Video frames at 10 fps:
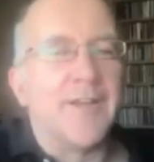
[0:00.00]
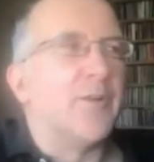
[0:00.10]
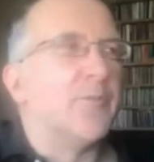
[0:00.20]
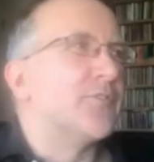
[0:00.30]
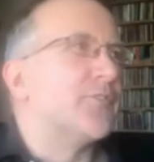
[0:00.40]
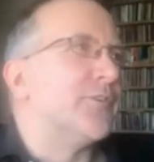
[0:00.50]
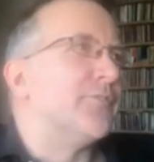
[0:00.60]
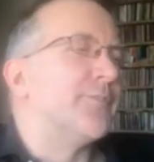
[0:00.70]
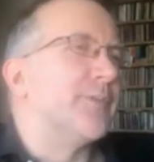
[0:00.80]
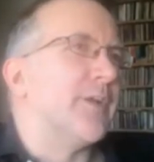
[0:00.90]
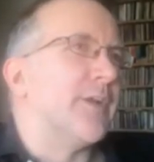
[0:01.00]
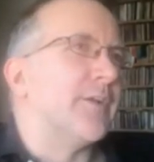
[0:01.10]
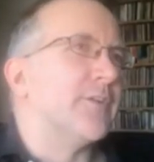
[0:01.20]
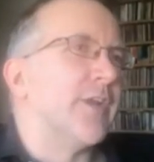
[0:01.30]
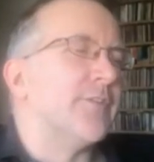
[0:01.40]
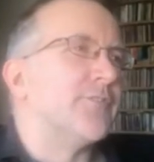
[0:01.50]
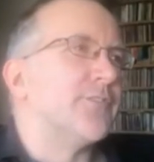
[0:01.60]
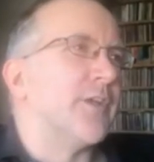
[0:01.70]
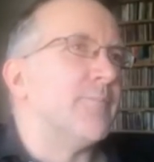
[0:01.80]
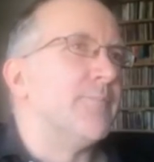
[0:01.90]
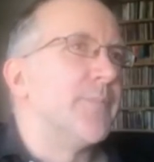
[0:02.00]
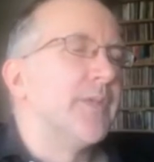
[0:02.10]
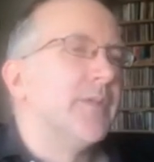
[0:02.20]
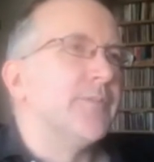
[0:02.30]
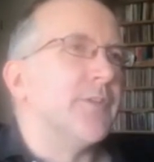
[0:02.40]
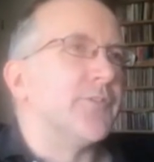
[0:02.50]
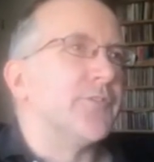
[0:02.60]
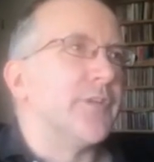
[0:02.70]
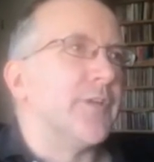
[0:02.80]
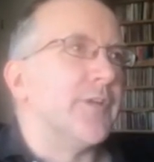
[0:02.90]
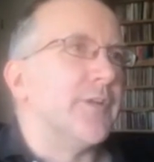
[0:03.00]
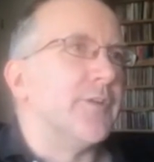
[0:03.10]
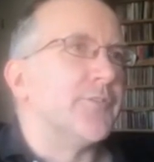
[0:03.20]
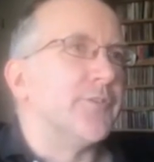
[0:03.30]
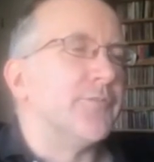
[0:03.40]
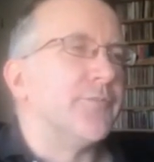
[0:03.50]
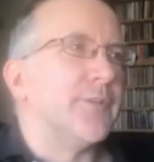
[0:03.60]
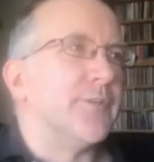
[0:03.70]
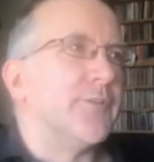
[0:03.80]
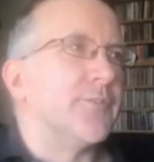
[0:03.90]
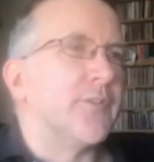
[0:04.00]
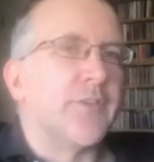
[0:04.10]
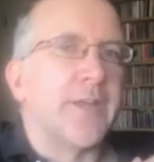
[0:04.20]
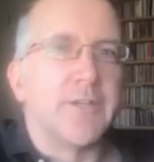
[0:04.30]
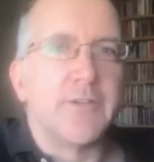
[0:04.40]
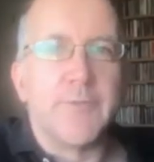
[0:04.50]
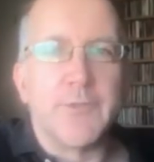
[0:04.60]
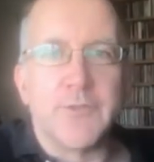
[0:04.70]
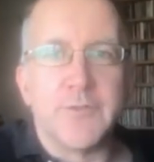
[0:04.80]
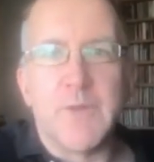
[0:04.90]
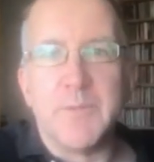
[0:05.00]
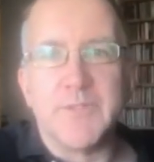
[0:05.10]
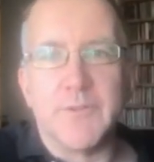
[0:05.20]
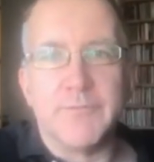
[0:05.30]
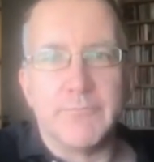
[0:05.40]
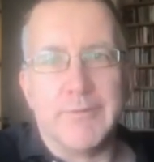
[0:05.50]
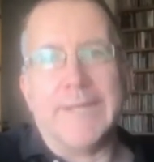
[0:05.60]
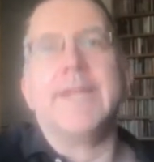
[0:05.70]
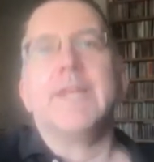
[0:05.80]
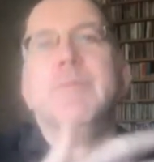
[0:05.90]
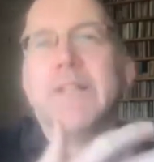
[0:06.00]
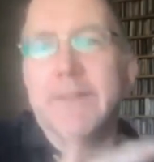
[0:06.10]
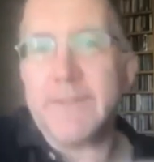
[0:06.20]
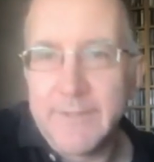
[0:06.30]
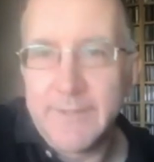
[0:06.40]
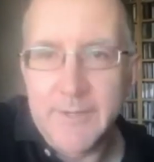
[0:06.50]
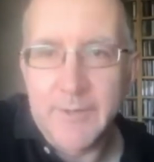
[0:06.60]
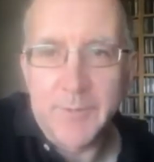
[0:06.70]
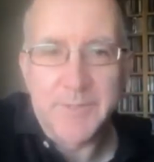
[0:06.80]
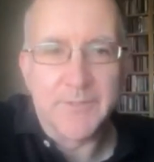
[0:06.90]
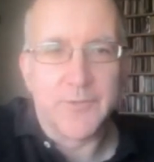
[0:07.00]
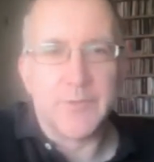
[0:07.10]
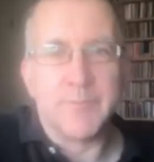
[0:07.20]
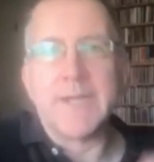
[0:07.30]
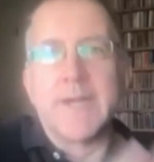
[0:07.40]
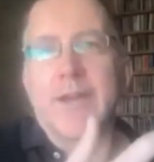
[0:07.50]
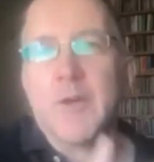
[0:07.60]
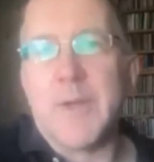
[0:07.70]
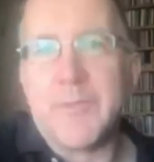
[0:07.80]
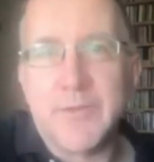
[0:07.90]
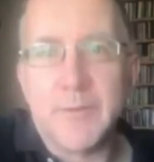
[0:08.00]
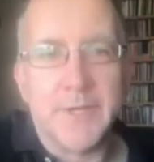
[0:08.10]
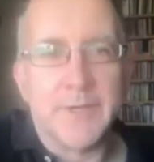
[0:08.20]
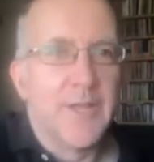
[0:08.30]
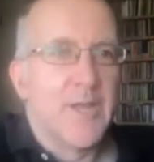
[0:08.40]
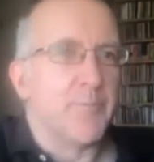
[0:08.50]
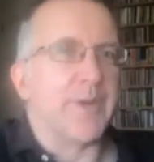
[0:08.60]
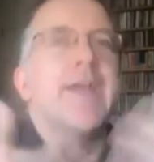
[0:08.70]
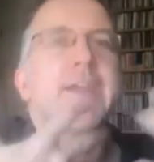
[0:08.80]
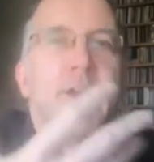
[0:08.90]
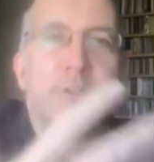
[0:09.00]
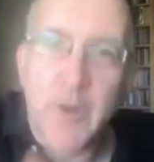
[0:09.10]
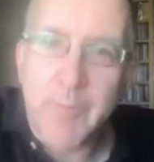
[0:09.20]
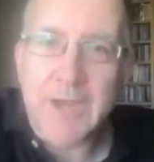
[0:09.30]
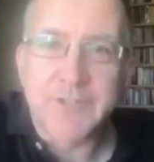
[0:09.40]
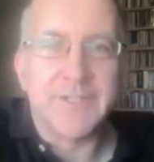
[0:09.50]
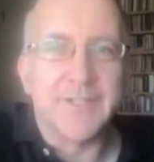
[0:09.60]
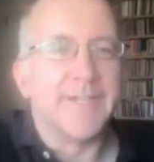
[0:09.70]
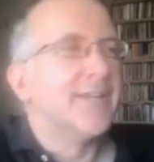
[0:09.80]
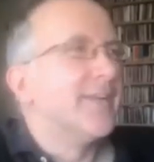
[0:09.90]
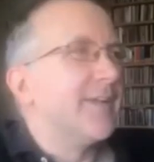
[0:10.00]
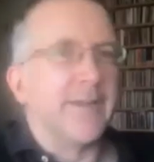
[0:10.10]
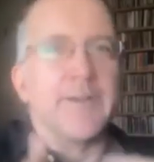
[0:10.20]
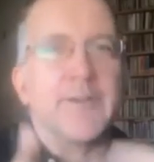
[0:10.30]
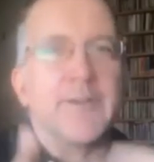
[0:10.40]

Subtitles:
which sort of creates this it's designed to create this sort of moment of relatability, is you may not care about the subject, but I care so passionately, and I'm going to